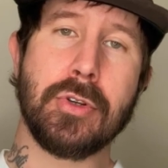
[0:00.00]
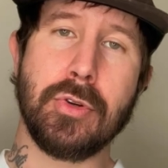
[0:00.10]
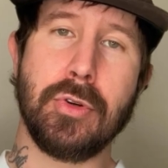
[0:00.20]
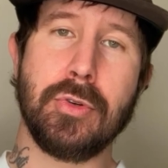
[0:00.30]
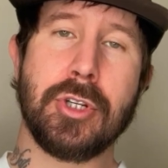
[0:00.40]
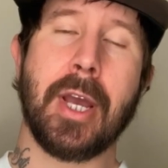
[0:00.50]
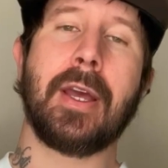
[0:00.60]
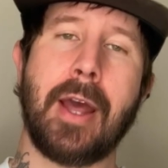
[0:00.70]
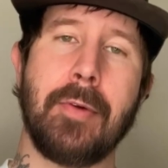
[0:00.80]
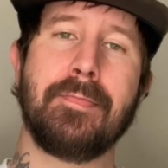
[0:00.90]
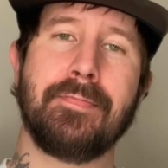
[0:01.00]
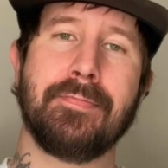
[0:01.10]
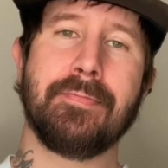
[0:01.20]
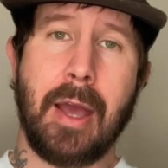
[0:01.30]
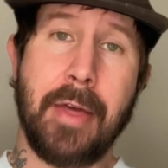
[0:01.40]
to check it out.
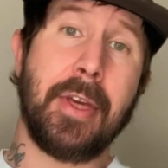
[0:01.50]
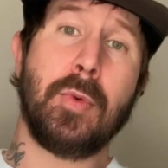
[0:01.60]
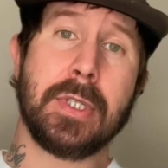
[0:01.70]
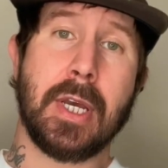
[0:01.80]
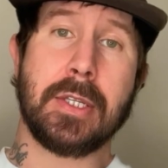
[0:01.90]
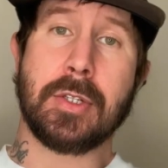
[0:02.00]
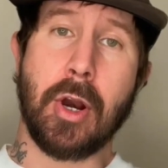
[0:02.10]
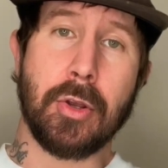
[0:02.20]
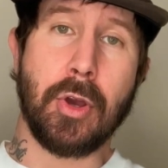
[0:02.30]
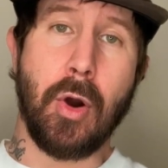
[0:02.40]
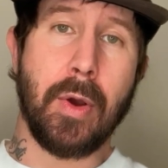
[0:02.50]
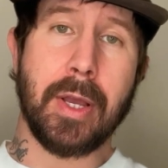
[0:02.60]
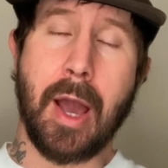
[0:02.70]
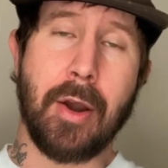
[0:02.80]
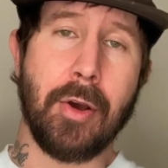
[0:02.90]
I think once I start going,
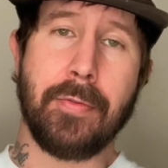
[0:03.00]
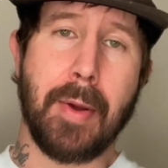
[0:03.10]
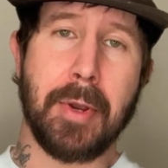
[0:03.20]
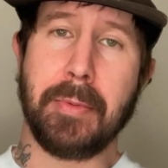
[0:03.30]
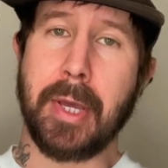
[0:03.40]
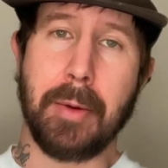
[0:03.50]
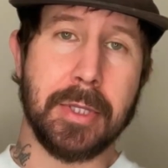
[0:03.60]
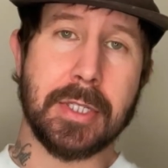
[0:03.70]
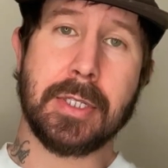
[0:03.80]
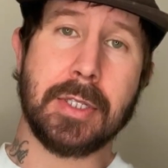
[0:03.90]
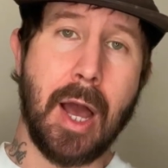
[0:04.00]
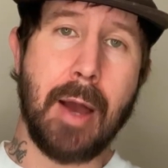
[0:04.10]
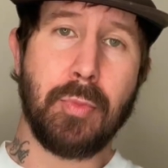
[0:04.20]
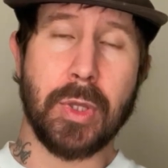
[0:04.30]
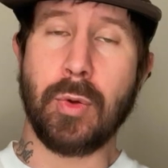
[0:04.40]
I don't know if I'm going to be able to
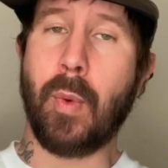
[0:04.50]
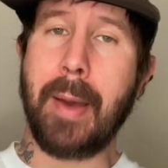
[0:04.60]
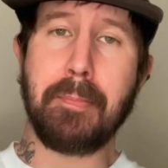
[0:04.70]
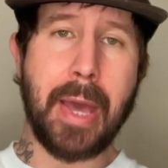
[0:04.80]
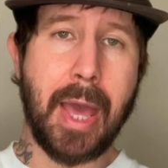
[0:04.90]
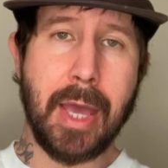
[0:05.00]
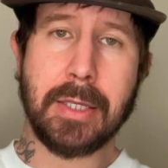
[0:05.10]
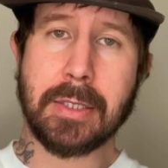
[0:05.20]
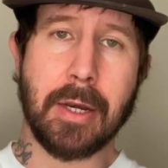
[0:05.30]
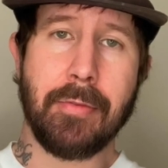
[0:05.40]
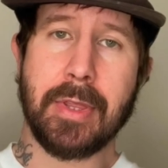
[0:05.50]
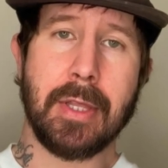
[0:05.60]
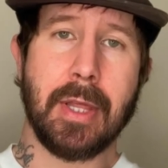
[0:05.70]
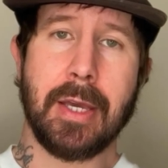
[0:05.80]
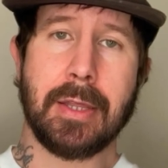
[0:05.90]
stop with the wet paste and
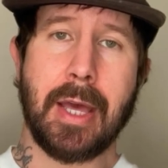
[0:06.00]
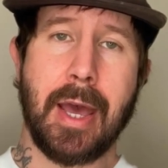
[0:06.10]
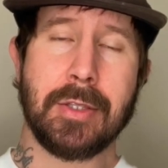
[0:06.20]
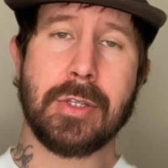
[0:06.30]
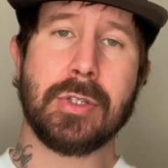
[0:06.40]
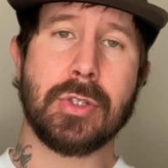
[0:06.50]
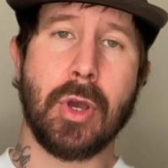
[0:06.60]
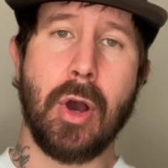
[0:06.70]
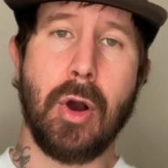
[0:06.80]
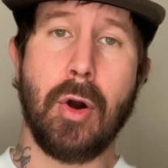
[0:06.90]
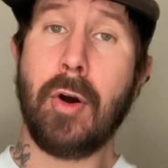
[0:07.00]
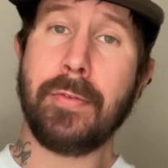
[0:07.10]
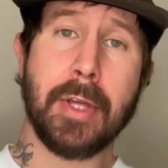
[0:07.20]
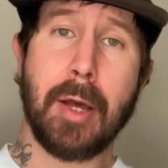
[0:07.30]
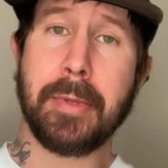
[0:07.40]
everything like that, so
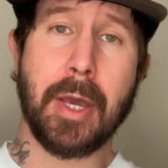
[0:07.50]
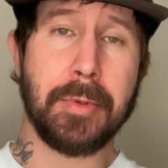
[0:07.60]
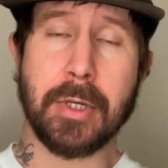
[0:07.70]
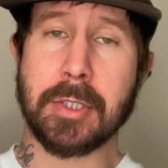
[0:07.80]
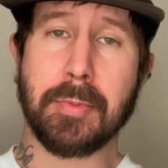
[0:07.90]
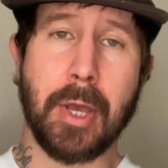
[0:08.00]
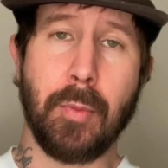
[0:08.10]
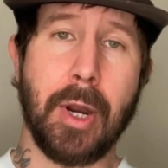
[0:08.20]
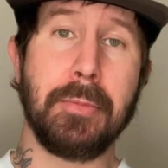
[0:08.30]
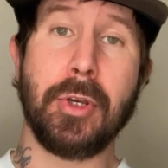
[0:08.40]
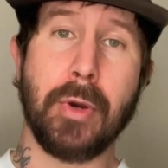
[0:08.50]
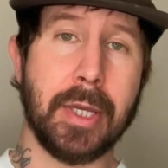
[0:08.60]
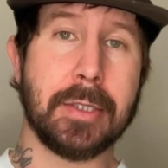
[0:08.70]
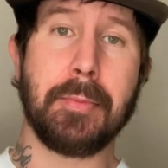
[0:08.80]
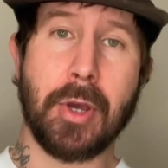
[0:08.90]
hopefully I'll be able to explain what I'm doing
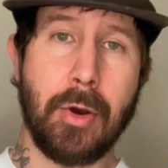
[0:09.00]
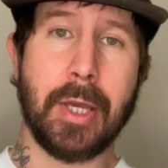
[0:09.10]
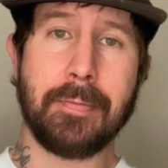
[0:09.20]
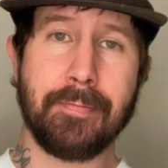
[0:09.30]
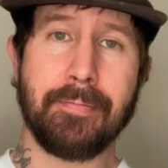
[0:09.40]
as I'm going.